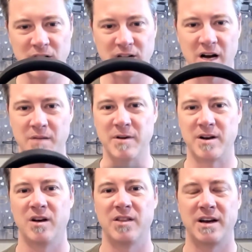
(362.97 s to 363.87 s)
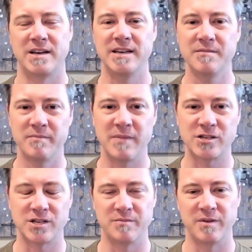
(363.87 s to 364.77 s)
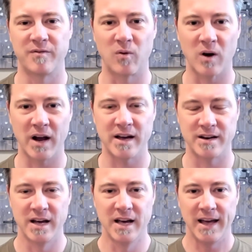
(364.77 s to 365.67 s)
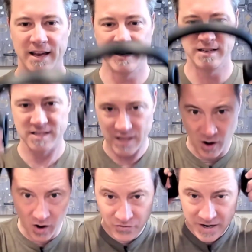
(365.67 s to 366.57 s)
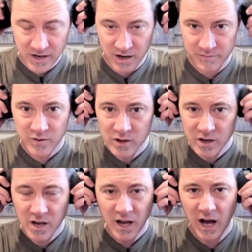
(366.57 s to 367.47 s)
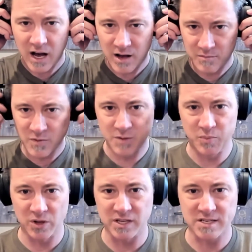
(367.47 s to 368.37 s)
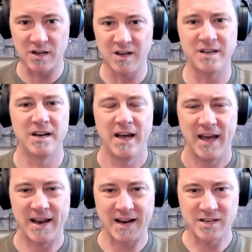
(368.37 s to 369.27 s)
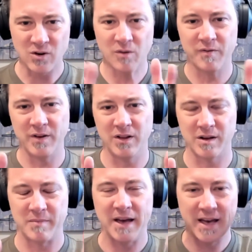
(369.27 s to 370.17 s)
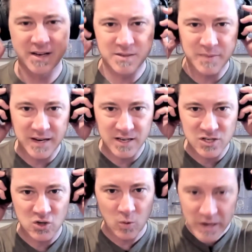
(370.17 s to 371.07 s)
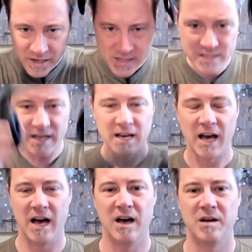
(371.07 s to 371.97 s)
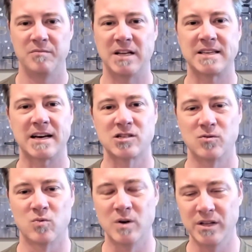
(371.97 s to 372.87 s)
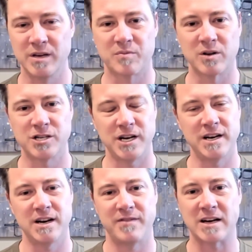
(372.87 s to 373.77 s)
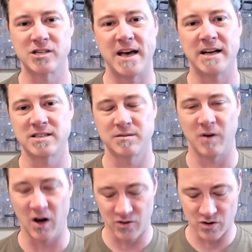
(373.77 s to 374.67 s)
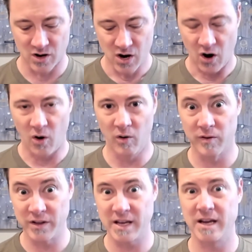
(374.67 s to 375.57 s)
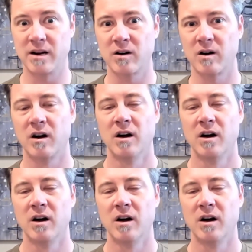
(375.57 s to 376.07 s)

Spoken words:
to comment on that I didn't mention beforehand is the all-day comfort. You put this on and I don't feel like my head is being squeezed. That's actually really appreciated. I've actually had some other over-the-ear